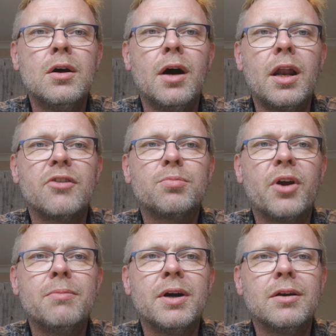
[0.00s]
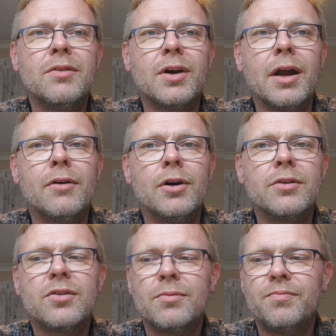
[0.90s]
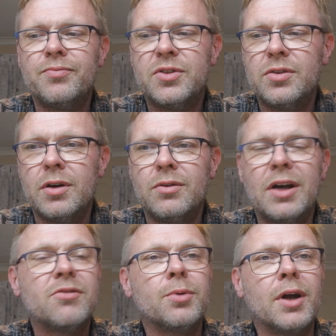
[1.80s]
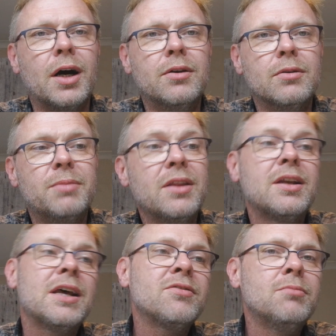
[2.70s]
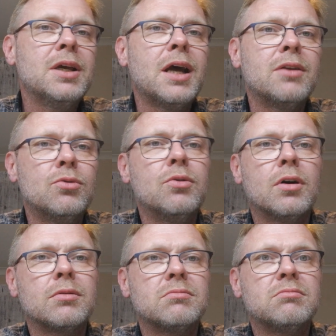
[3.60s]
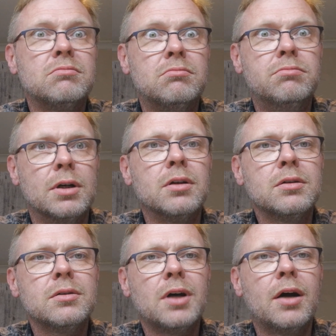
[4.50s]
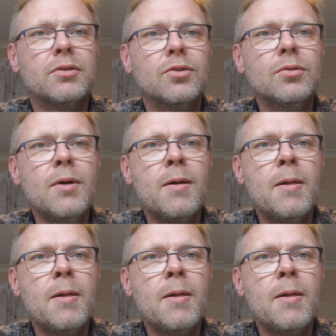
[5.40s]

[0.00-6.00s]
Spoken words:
and I spray paint in the garage. So that's what I do. But that doesn't mean I do not build. I do.